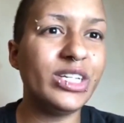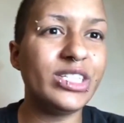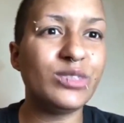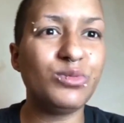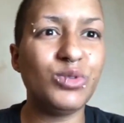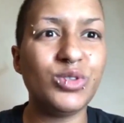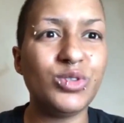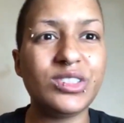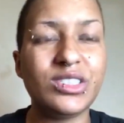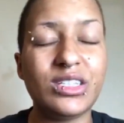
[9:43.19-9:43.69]

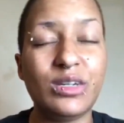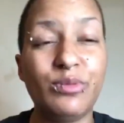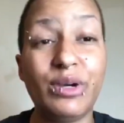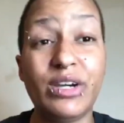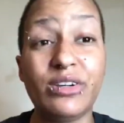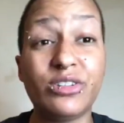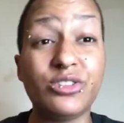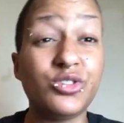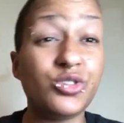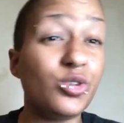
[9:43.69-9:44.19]
It's mostly
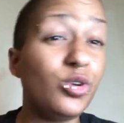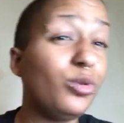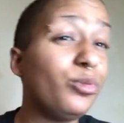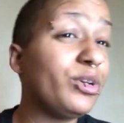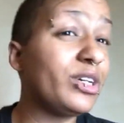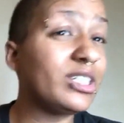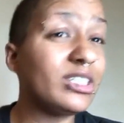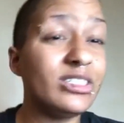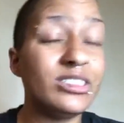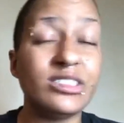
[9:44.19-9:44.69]
about control
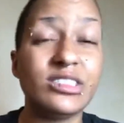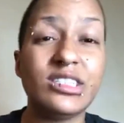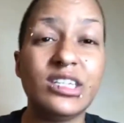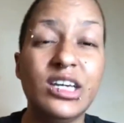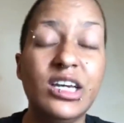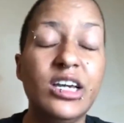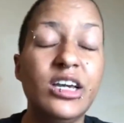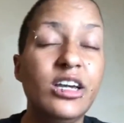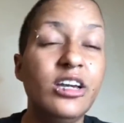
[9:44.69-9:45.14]
because